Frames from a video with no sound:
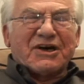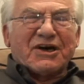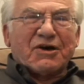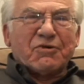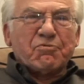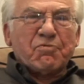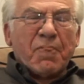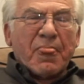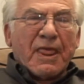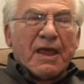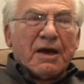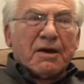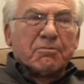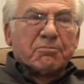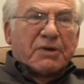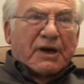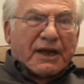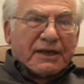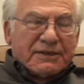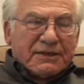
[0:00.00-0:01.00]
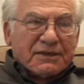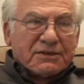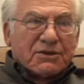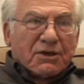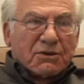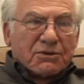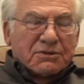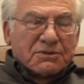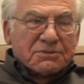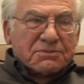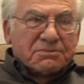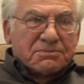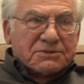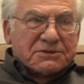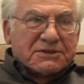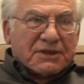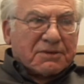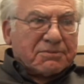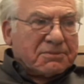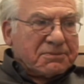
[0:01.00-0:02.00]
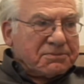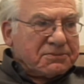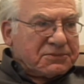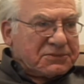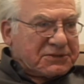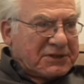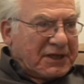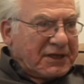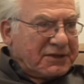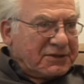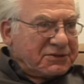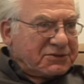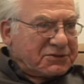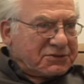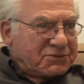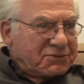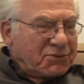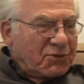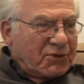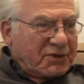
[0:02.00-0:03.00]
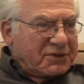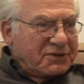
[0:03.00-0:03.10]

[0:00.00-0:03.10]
um, but I did go to some Zionist mm.